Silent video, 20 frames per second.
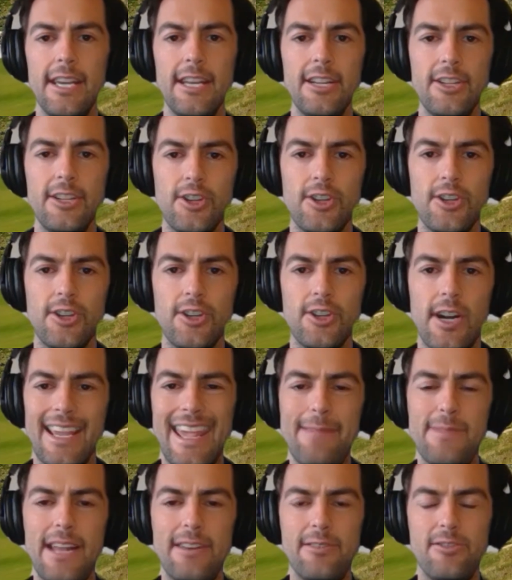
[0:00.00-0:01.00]
trying to
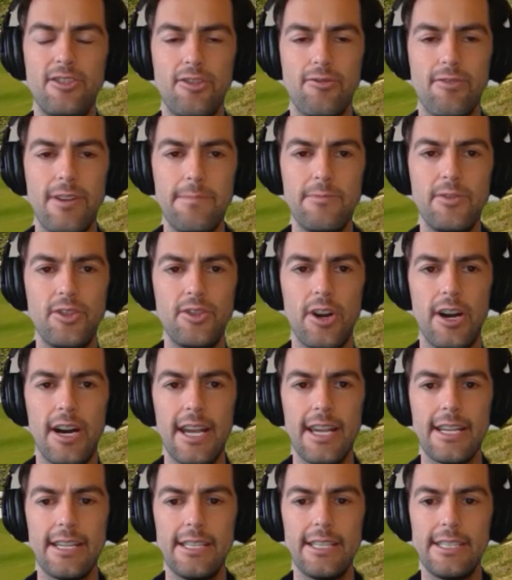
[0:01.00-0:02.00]
keep that grip dry,
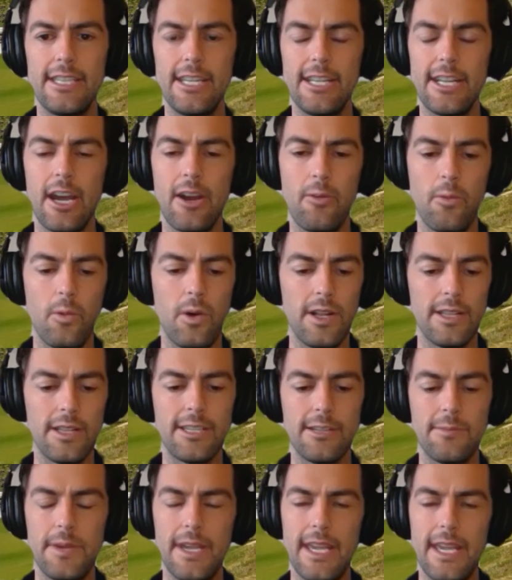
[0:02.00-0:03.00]
because you don't want
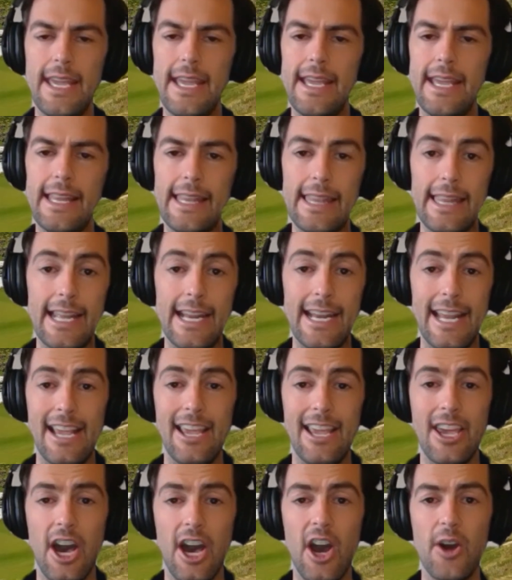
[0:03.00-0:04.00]
to be letting
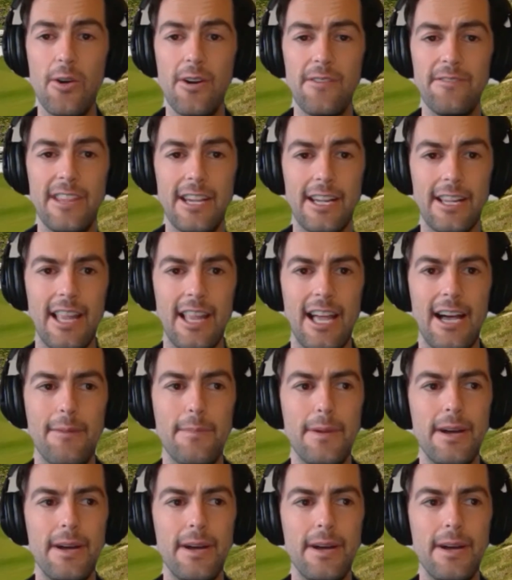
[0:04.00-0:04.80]
go of the club